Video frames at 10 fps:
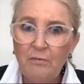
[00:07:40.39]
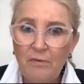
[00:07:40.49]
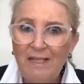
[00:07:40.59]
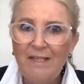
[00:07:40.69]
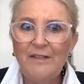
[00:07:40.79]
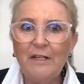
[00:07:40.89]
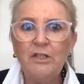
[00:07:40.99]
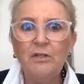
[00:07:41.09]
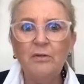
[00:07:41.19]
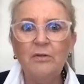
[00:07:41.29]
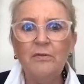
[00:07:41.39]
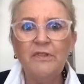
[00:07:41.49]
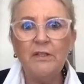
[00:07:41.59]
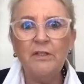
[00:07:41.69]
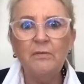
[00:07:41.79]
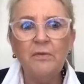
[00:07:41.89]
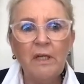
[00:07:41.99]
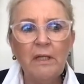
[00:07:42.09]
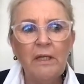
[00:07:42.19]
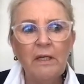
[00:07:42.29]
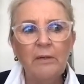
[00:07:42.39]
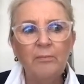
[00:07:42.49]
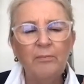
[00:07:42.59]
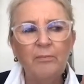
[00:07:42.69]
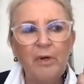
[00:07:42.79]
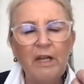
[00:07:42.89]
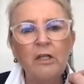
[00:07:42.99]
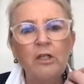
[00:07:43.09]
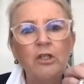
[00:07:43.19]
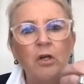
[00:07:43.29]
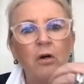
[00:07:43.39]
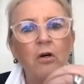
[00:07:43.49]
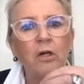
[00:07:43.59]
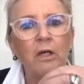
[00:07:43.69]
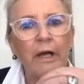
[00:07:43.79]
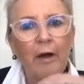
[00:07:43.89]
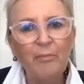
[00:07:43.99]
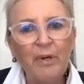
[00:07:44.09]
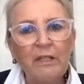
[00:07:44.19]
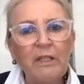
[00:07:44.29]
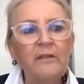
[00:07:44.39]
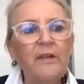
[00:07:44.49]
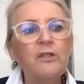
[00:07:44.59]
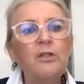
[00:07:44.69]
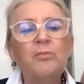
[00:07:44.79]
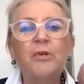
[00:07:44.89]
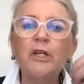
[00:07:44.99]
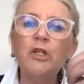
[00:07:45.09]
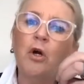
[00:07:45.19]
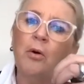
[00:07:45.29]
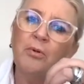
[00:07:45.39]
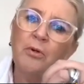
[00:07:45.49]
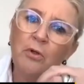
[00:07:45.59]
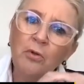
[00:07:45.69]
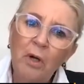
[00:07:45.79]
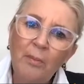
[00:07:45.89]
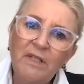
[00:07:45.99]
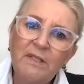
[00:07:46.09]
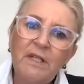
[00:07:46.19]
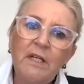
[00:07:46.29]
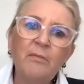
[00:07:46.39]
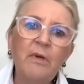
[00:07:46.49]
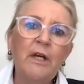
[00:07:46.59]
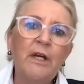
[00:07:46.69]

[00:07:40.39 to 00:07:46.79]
Really, that you really bring your company, that you bring your procurement team,